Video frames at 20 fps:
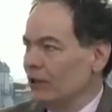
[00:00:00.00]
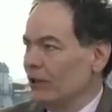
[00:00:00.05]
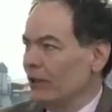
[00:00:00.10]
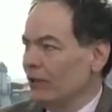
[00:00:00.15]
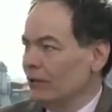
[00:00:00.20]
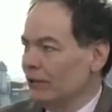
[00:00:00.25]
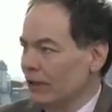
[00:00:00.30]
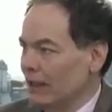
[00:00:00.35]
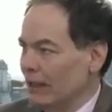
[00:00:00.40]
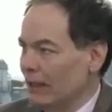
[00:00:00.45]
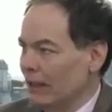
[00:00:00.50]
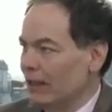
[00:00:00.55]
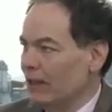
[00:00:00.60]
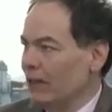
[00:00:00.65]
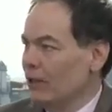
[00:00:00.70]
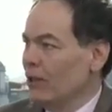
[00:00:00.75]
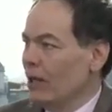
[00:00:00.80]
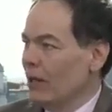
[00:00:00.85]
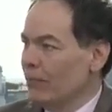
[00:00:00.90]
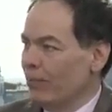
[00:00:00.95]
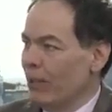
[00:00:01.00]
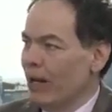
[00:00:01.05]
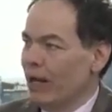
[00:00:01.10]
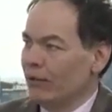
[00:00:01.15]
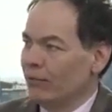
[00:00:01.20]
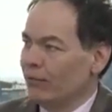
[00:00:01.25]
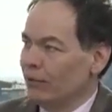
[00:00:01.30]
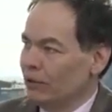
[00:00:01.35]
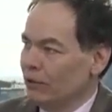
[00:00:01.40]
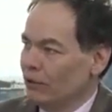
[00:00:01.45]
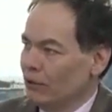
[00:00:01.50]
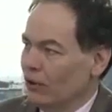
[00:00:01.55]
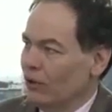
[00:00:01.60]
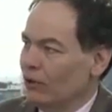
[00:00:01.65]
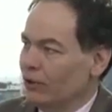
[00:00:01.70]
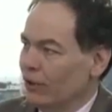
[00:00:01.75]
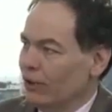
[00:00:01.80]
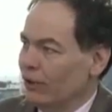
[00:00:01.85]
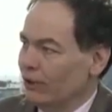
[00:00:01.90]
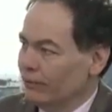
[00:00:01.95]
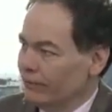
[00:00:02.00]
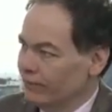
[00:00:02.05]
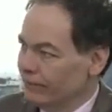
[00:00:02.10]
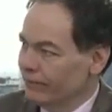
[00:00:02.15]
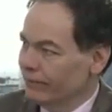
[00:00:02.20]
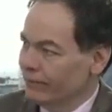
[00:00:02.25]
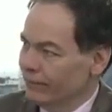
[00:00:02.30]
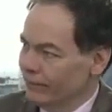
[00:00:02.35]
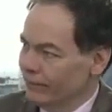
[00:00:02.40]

like GLD, you're not buying physical gold, are you?